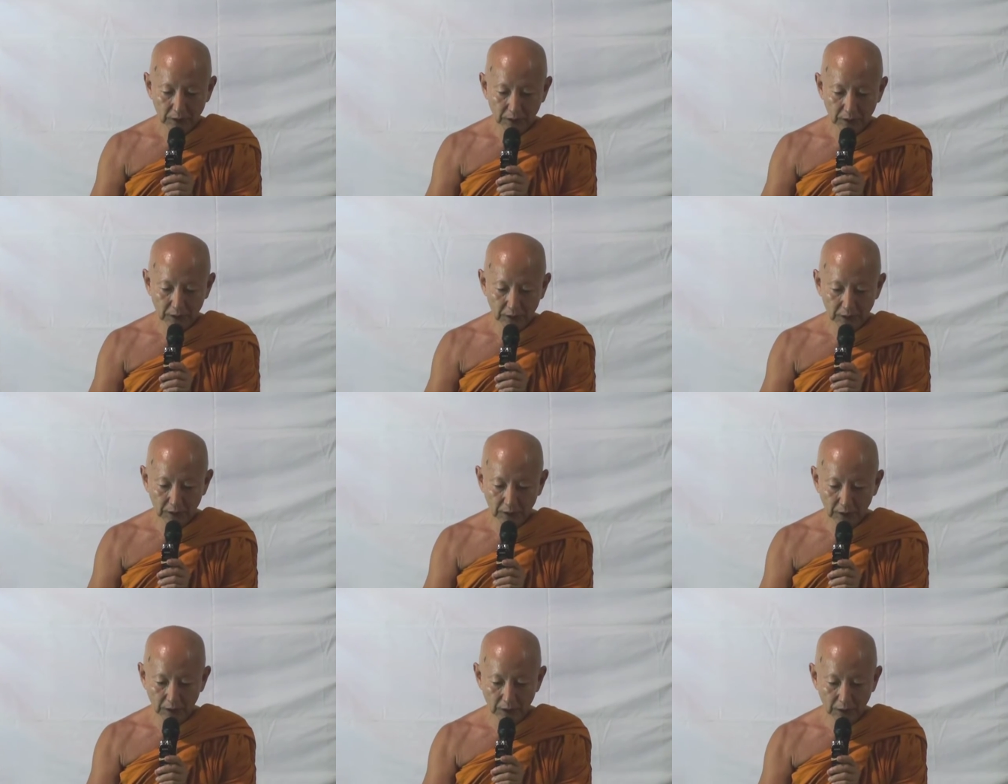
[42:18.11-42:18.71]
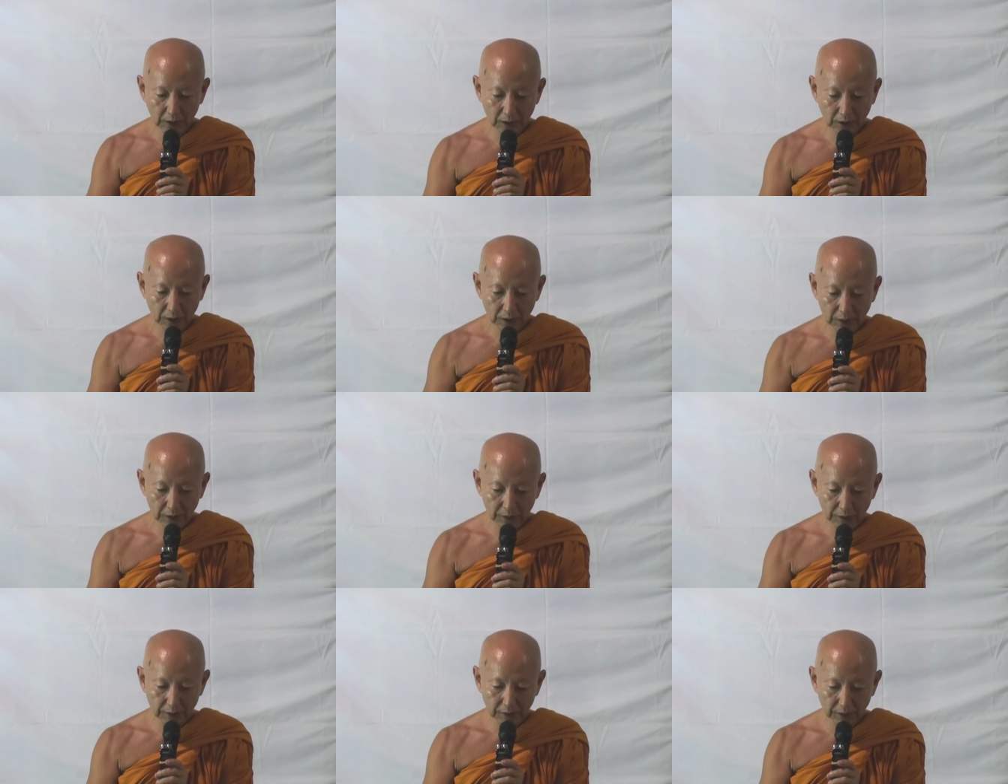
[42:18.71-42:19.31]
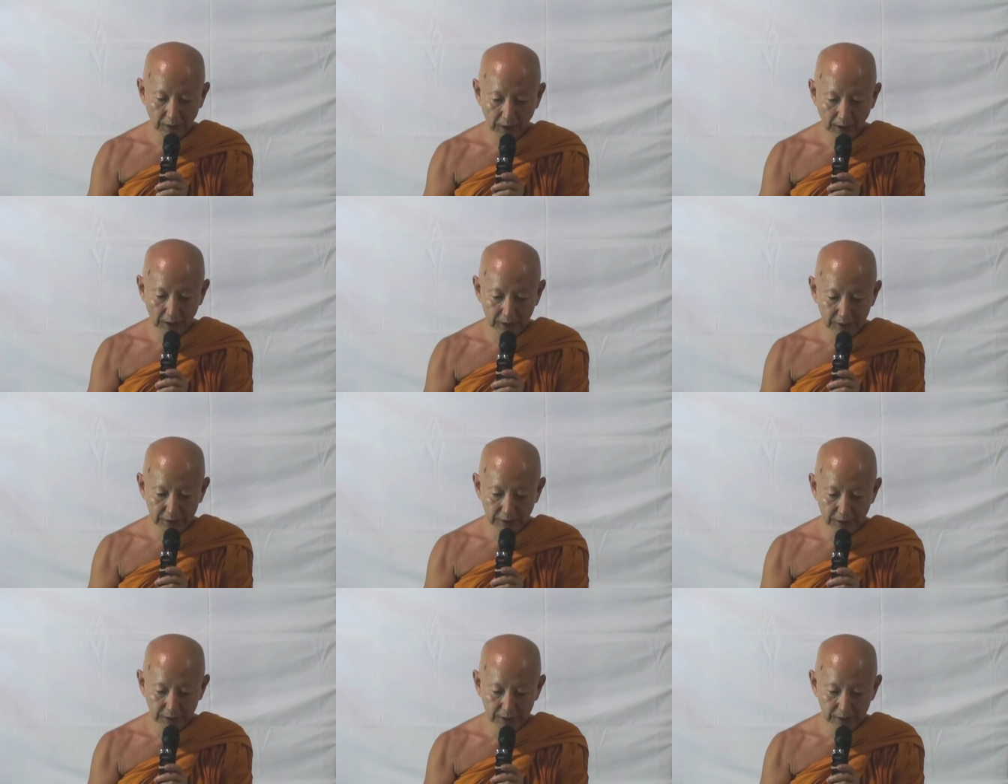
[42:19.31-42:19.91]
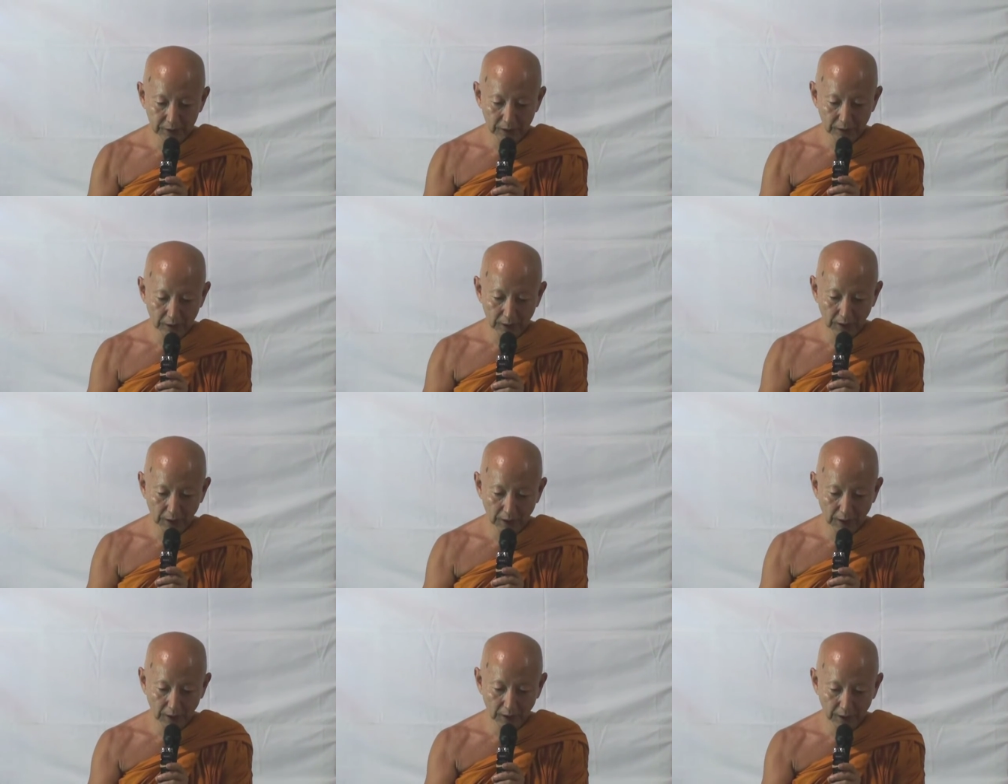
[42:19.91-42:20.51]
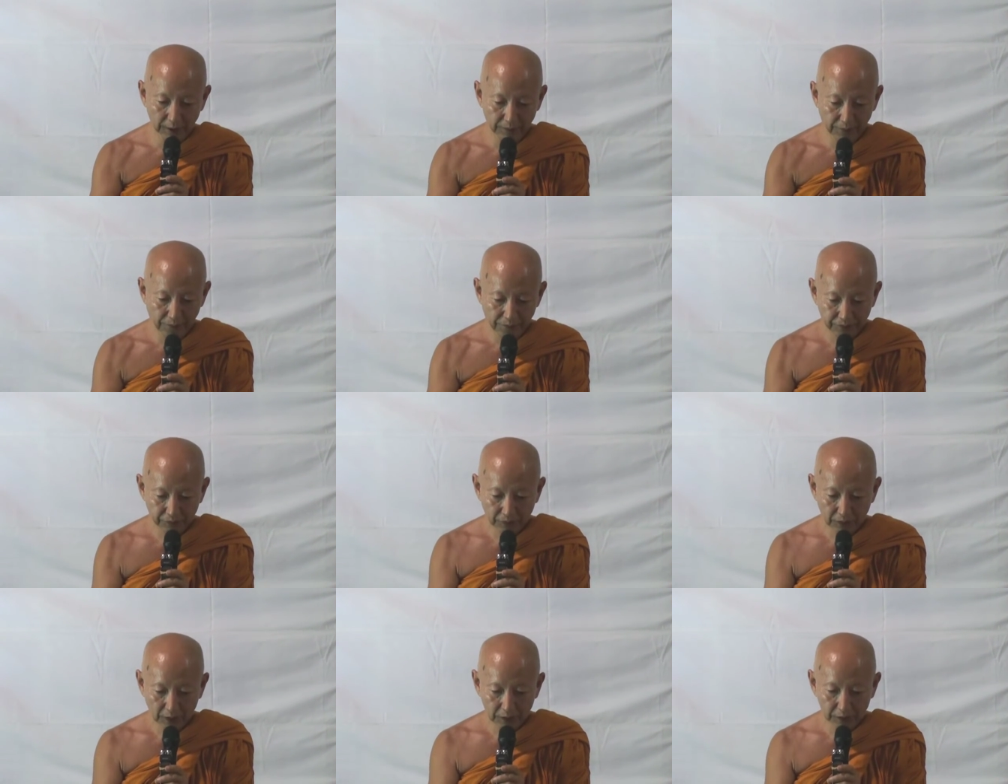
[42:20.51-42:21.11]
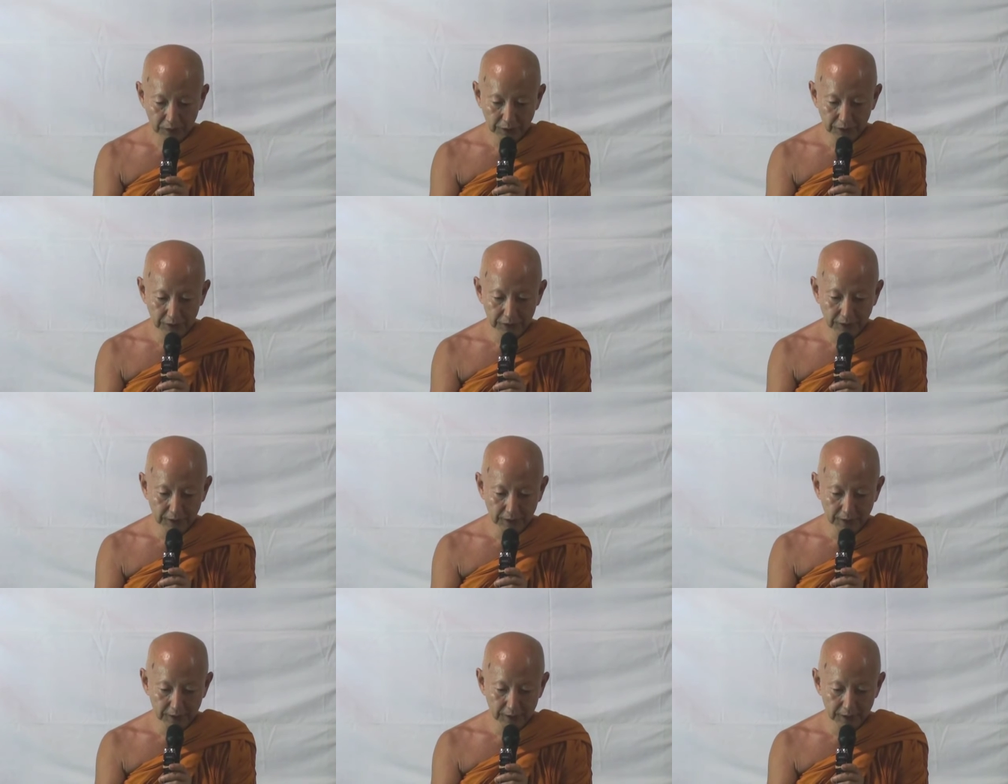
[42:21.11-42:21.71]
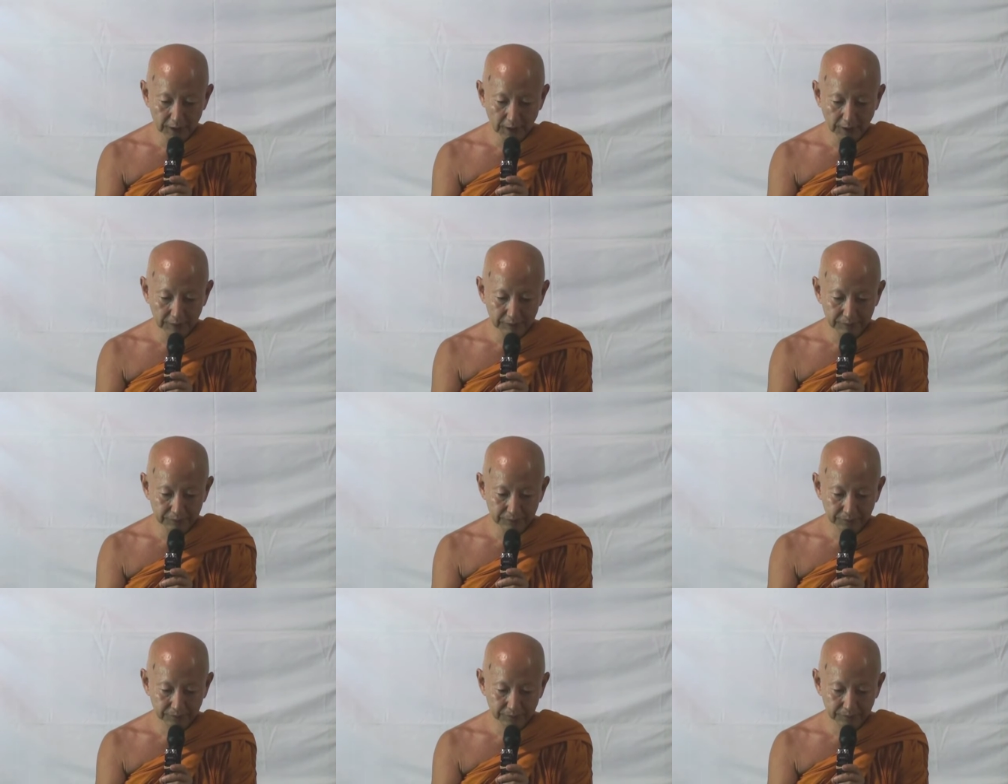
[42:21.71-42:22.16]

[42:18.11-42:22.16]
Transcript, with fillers: he realized six, uh, six things. Lah.